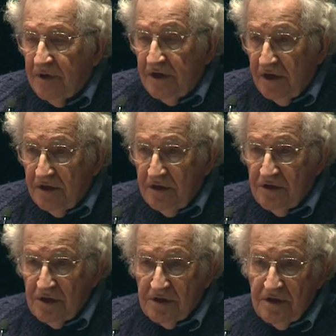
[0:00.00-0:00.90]
by
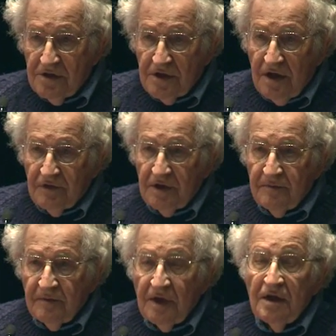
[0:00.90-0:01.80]
1967,
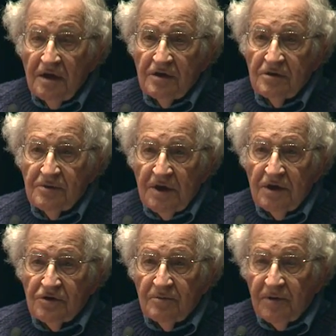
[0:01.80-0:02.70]
a
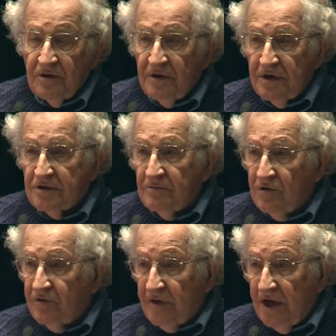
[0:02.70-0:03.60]
substantial protest
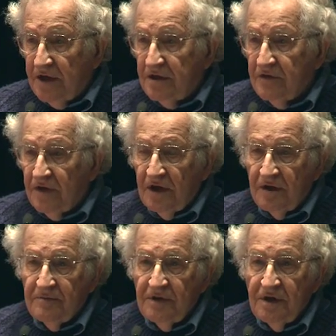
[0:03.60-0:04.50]
movement had
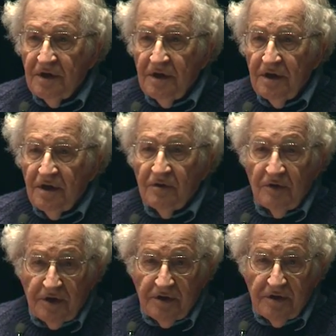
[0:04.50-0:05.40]
developed
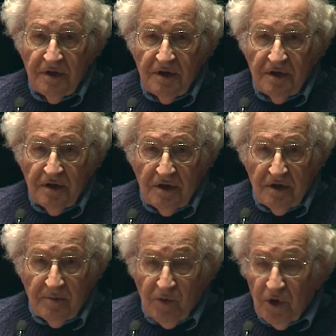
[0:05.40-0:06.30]
with
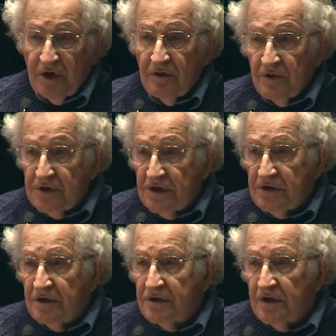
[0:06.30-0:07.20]
an important
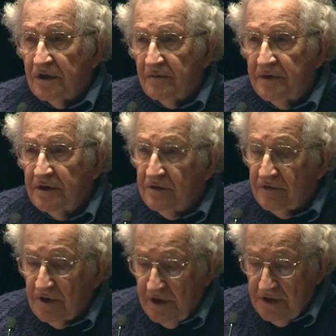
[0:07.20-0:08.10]
resistance element,
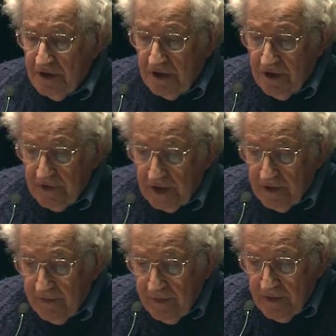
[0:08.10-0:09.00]
very
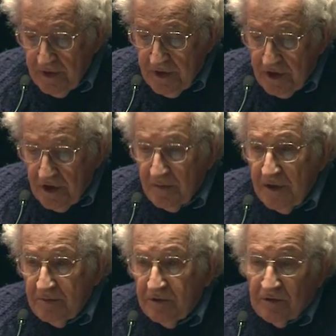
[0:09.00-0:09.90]
significant, young
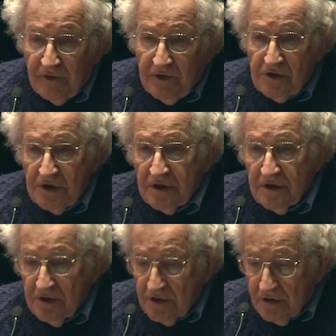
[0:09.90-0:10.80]
people refusing
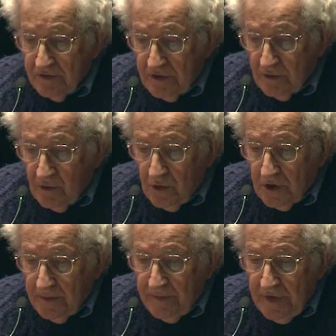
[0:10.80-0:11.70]
to serve in the war.